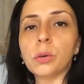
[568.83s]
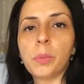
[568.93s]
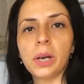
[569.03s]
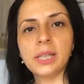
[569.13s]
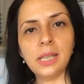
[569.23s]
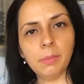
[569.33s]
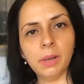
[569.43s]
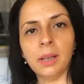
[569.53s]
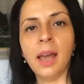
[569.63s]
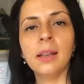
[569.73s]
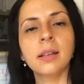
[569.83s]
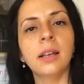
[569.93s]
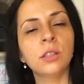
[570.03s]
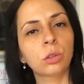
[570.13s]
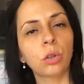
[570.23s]
corporate email,
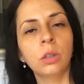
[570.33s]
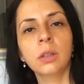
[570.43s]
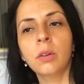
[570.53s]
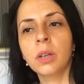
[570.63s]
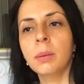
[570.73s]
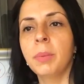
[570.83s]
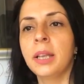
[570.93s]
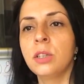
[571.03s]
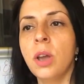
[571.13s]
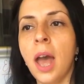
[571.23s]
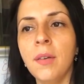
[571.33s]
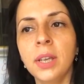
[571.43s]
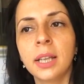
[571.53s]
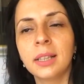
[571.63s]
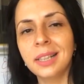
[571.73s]
and I strongly recommend you
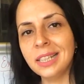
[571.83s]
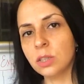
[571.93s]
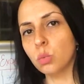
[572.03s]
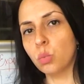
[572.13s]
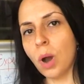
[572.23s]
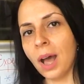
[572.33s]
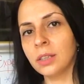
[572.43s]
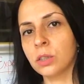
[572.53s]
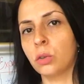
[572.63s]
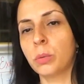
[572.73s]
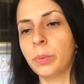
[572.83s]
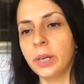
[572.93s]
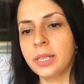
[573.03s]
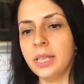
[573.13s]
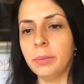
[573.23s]
having at least one
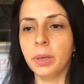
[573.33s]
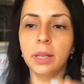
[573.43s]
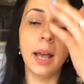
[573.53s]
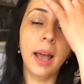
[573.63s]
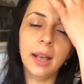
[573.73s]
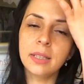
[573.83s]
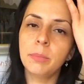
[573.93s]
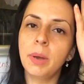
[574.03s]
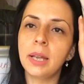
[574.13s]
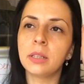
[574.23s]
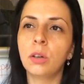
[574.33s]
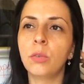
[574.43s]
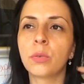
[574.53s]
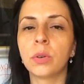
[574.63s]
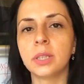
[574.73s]
corporate email as a matter
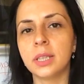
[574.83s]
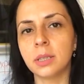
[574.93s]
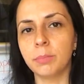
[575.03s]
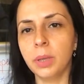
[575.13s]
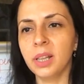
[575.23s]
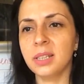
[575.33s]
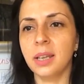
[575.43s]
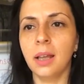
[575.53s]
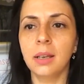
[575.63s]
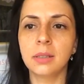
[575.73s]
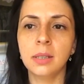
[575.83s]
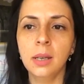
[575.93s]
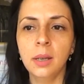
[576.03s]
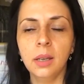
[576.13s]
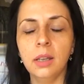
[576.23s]
of credibility, and
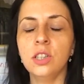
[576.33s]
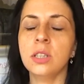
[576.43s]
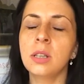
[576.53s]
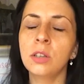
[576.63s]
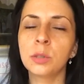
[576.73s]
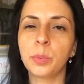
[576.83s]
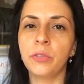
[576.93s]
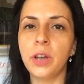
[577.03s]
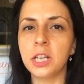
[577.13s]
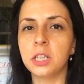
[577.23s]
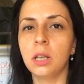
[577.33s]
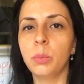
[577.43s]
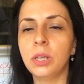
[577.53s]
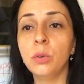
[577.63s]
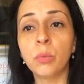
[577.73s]
it just looks
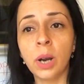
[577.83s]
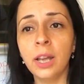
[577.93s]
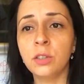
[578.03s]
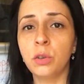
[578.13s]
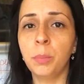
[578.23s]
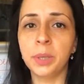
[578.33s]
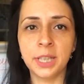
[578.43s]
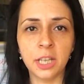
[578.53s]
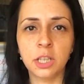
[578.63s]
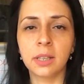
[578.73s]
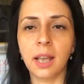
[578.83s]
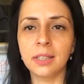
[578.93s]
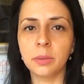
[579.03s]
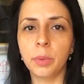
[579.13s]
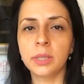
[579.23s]
professional when you write to your potential
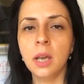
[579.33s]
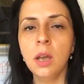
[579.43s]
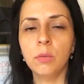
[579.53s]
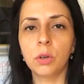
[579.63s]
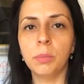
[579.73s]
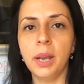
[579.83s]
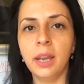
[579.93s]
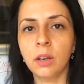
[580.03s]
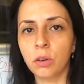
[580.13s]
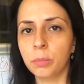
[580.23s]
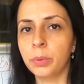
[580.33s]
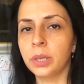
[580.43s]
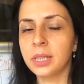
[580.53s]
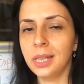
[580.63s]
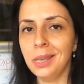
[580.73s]
customers from a
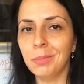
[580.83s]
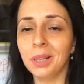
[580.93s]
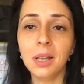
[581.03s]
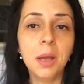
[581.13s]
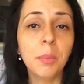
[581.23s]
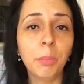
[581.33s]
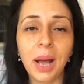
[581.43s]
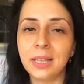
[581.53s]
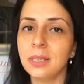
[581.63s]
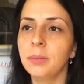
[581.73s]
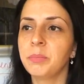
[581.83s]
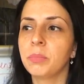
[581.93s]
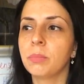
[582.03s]
corporate email. But